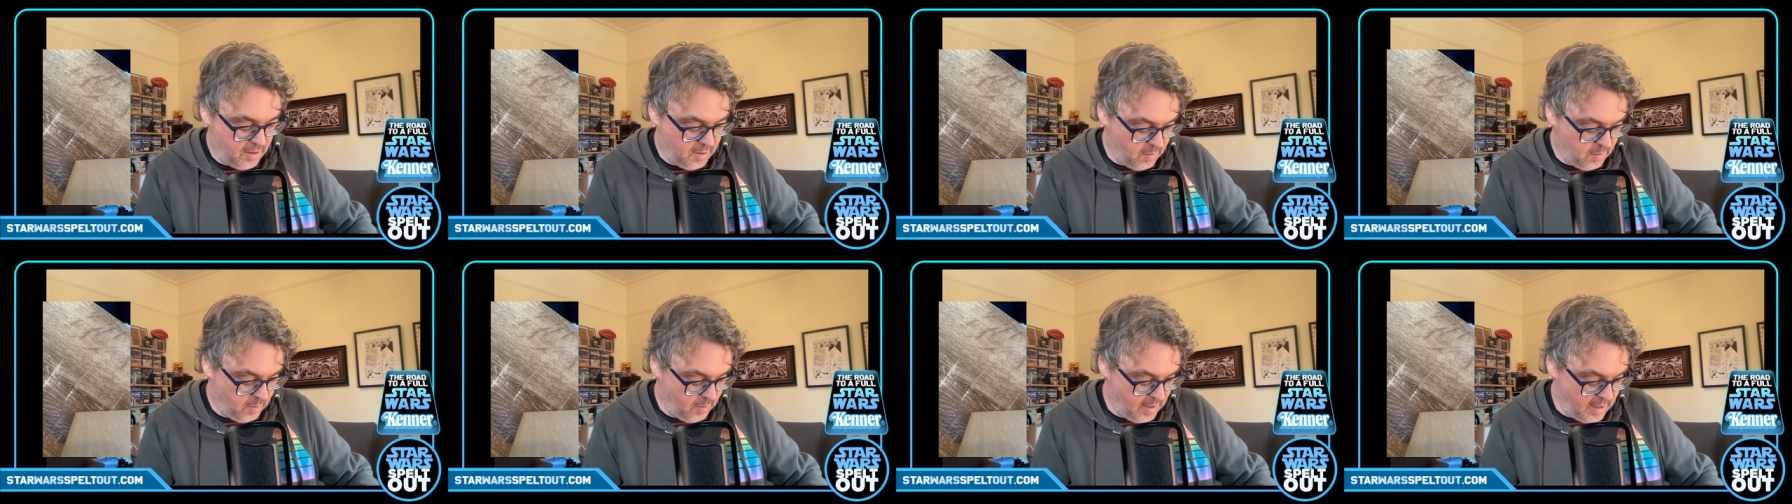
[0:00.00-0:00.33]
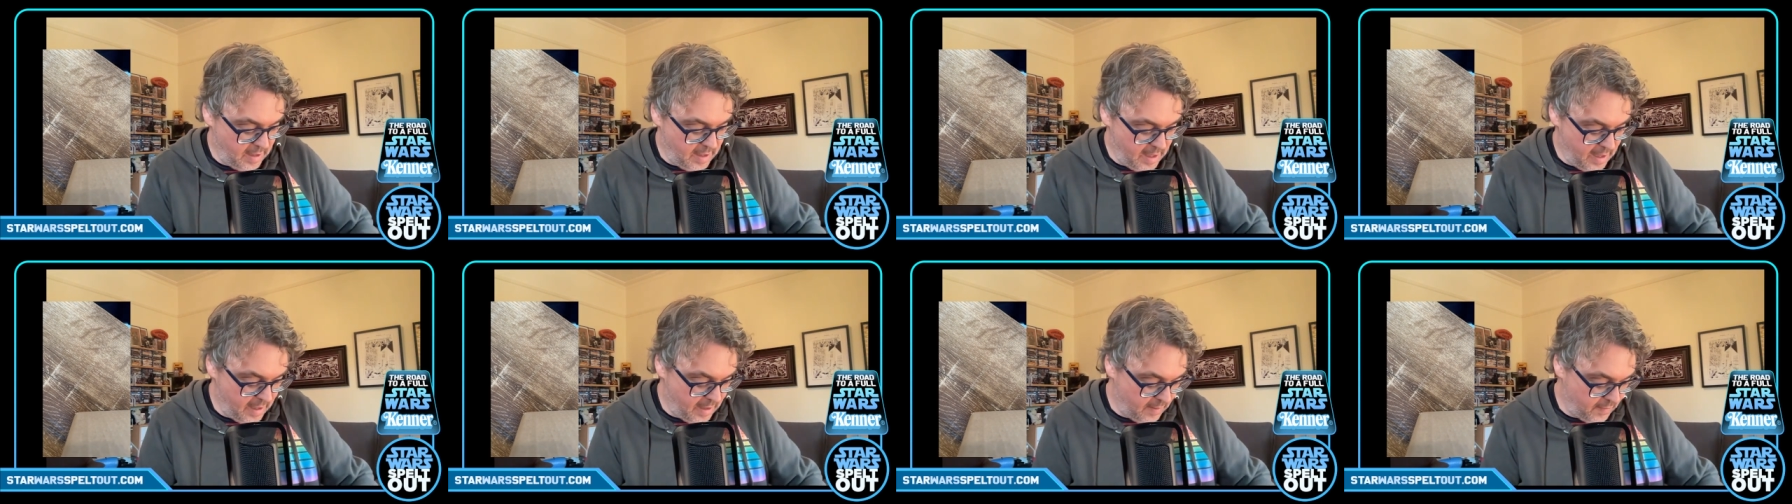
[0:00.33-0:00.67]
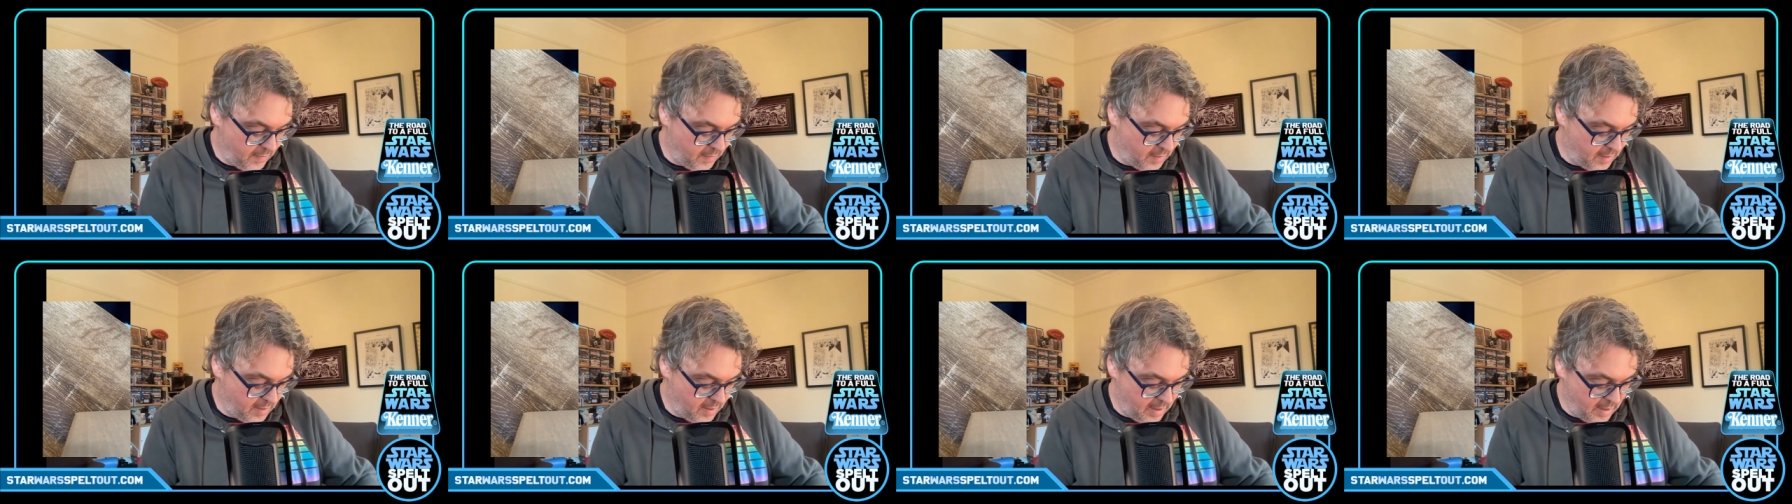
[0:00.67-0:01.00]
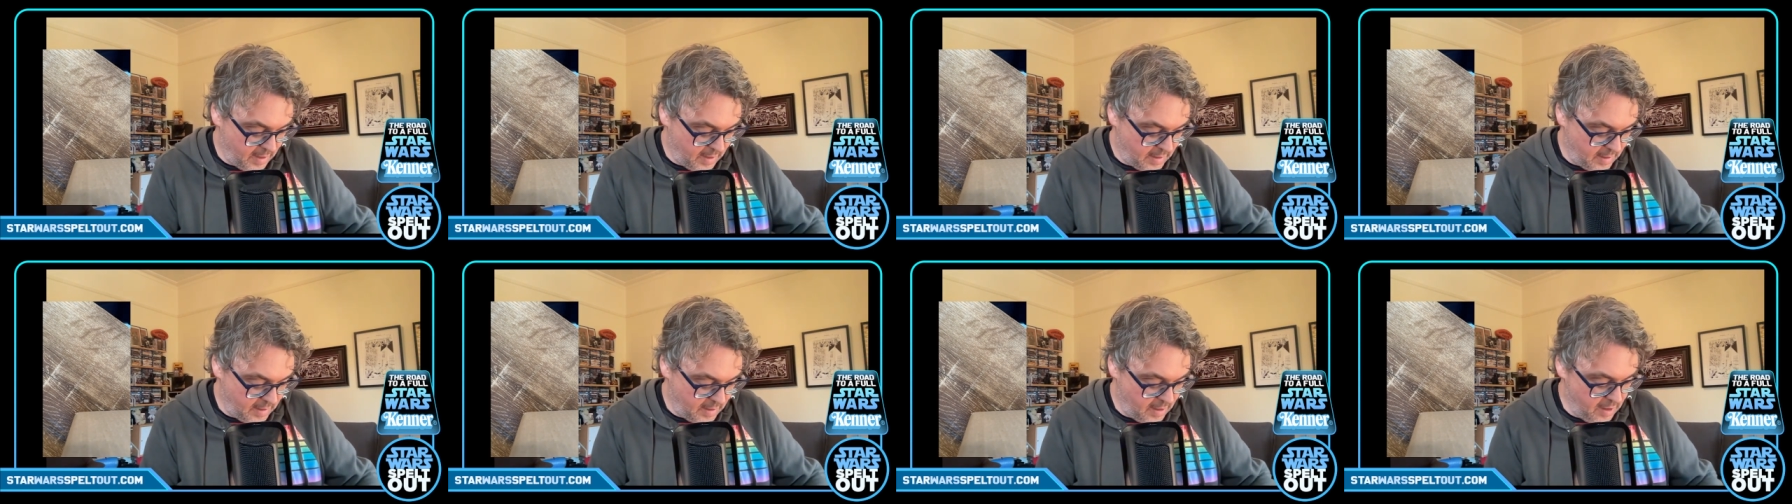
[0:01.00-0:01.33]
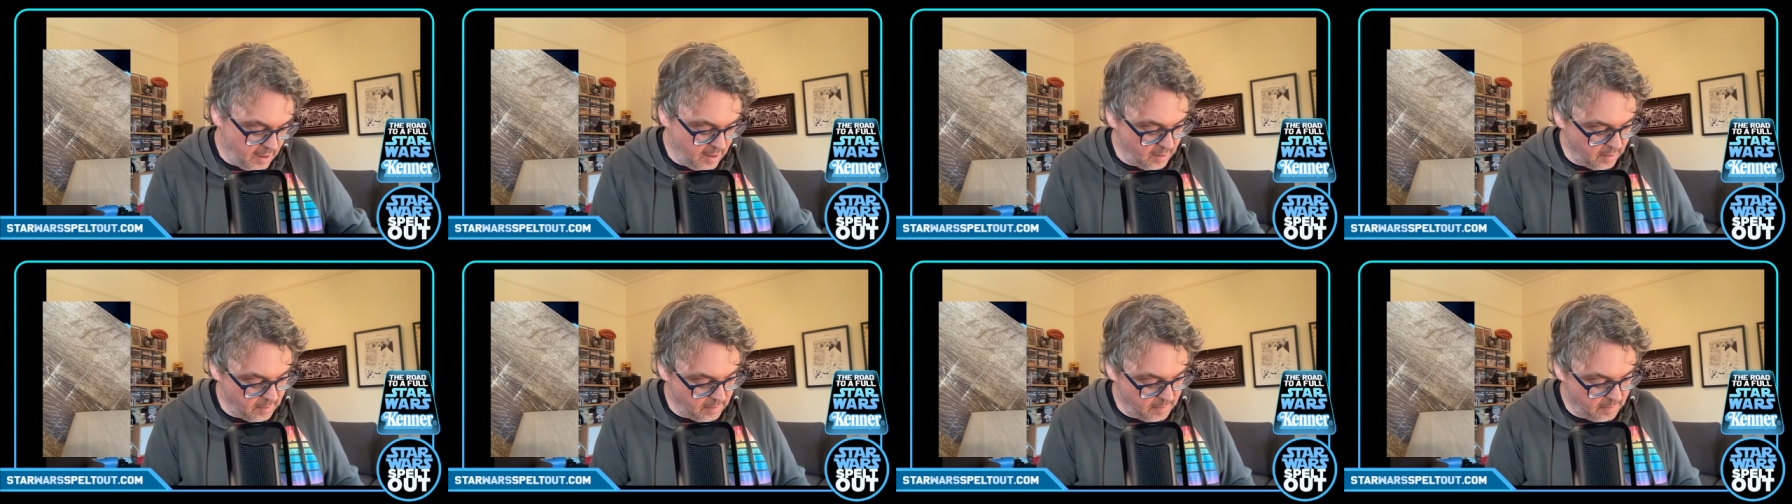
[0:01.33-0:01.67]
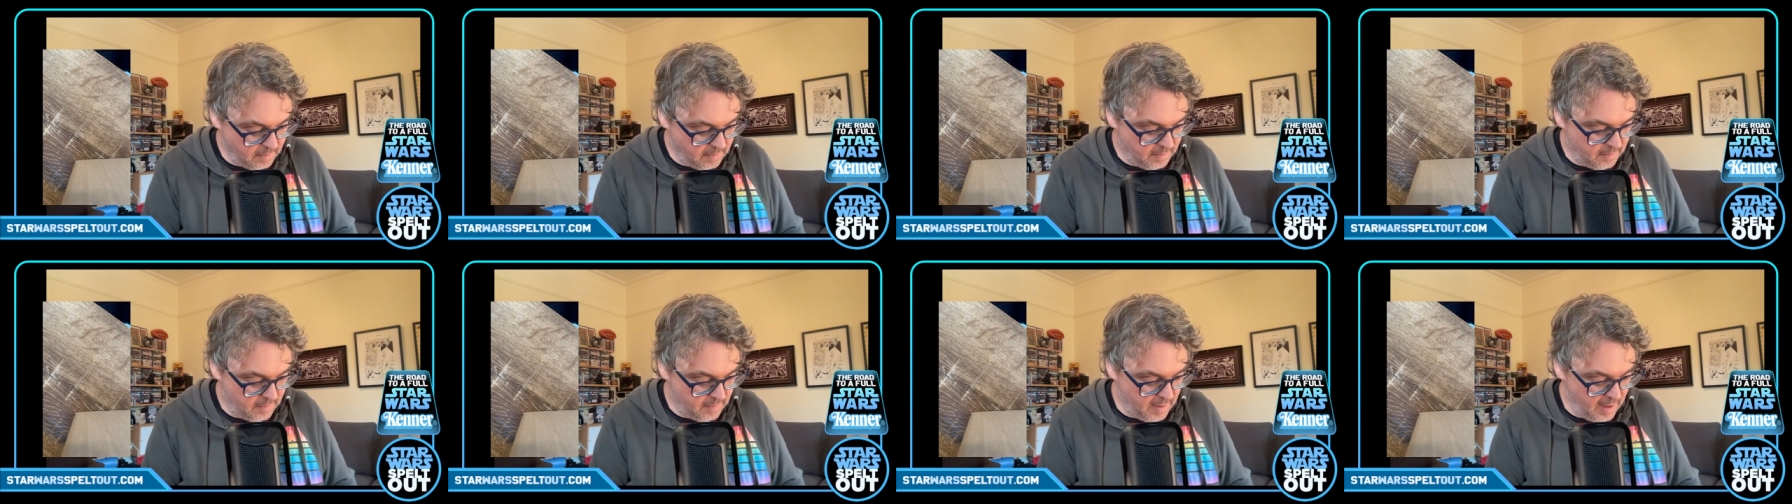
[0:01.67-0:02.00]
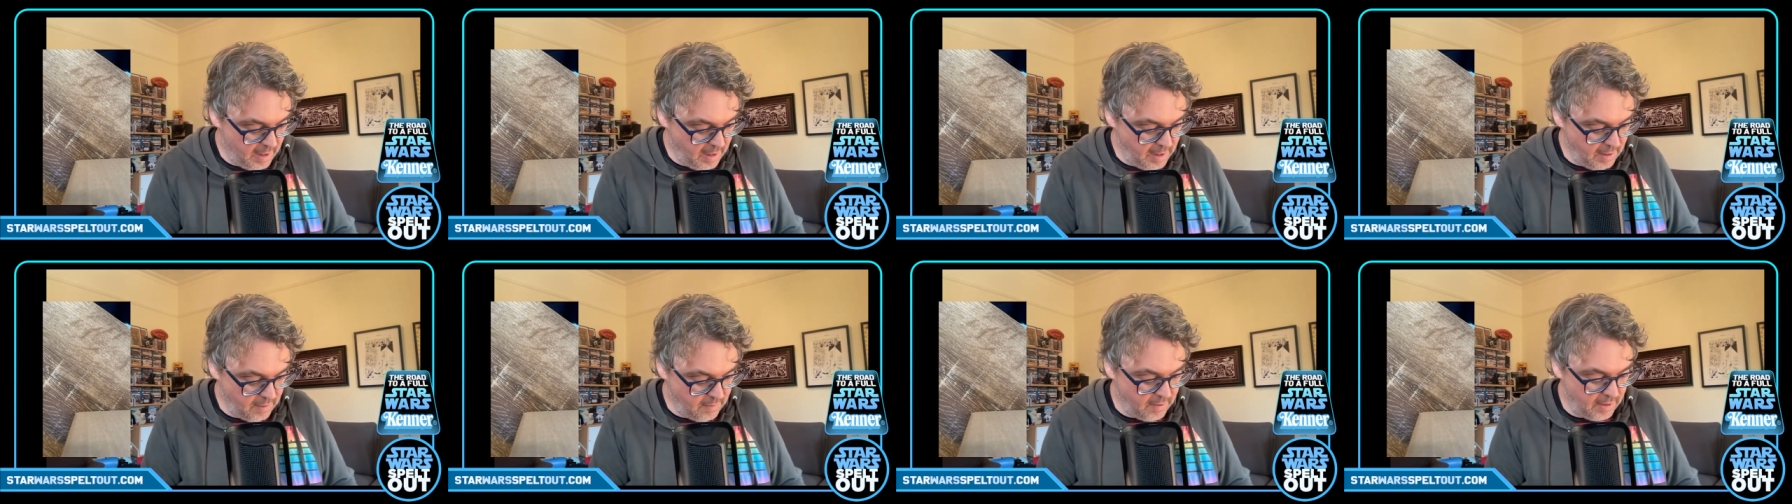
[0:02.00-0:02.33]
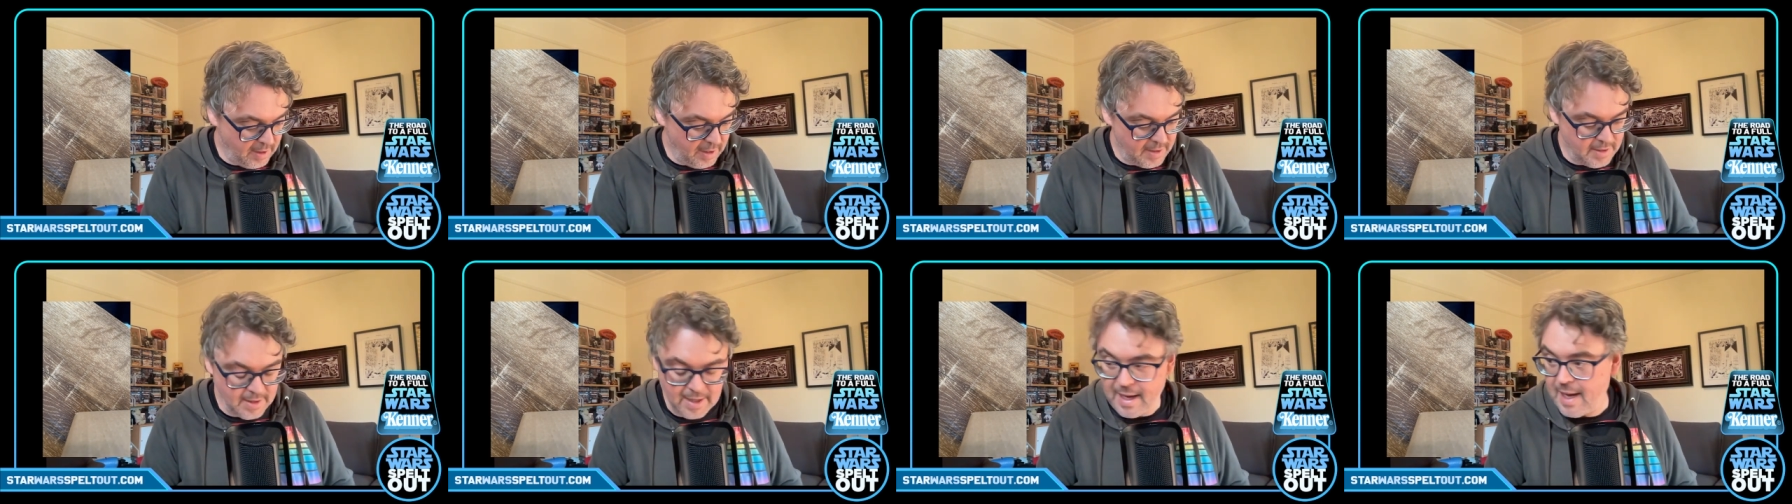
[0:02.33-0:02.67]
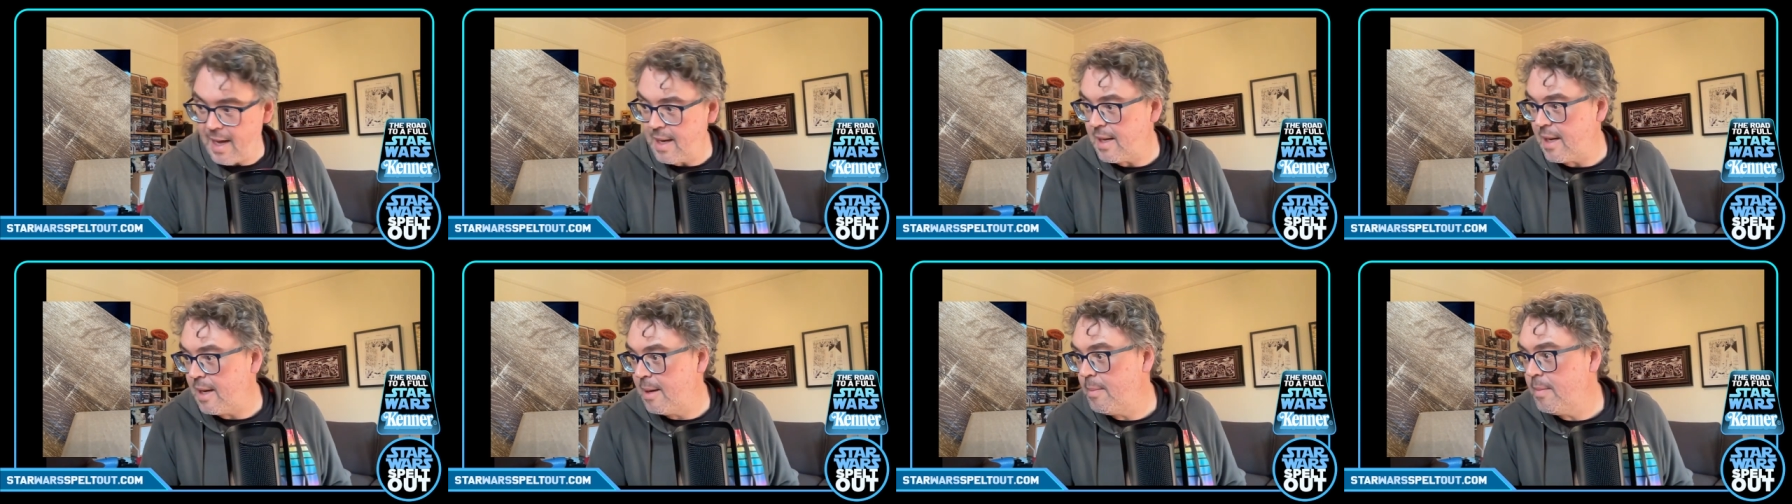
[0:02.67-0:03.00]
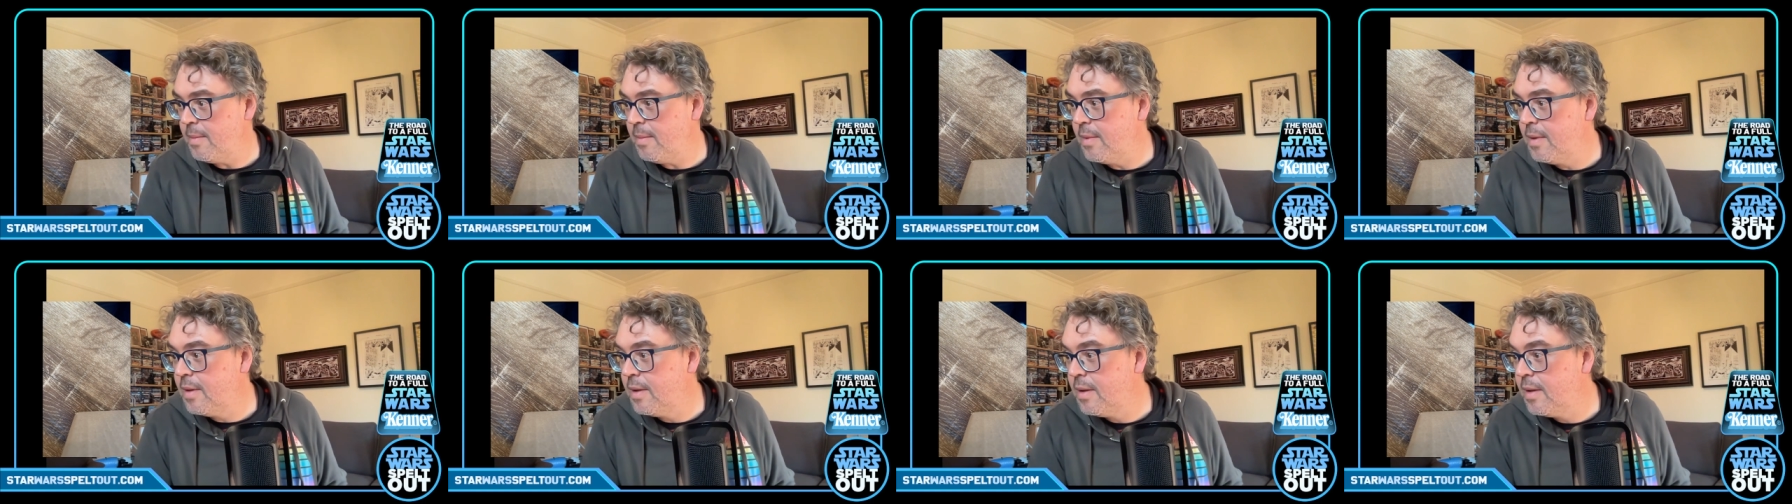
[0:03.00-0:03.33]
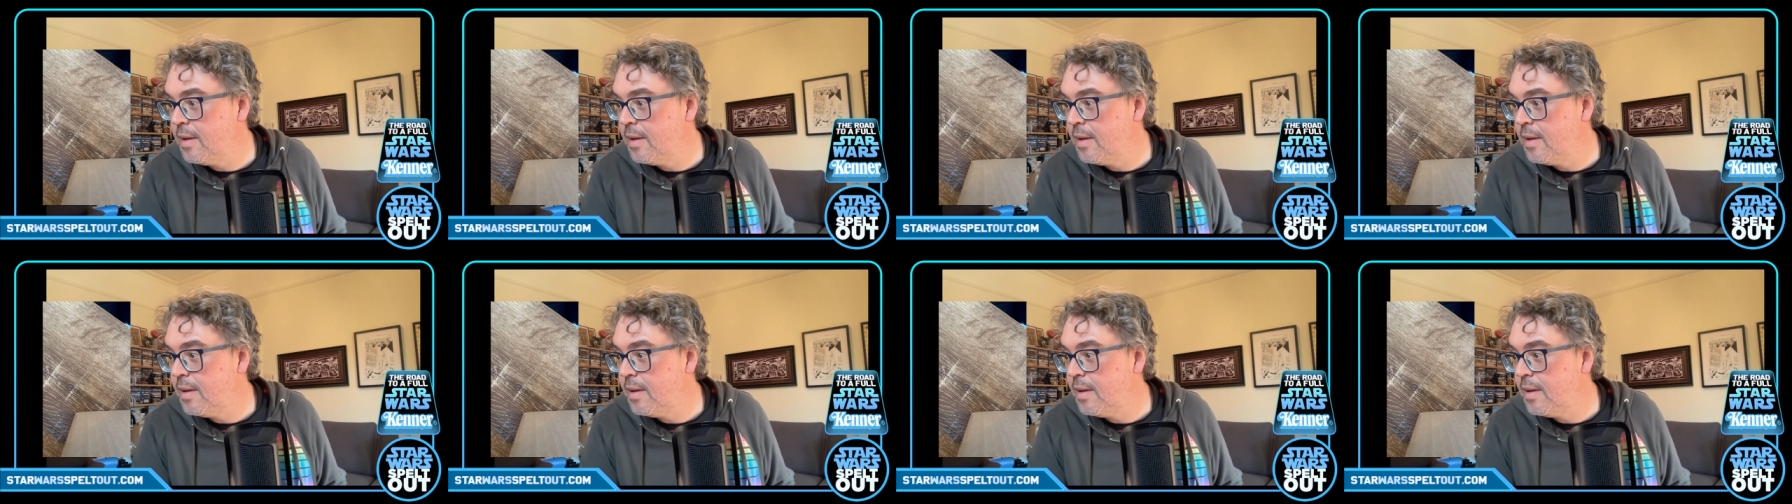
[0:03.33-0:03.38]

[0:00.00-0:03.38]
We have got... Oh, I didn't realise I had him.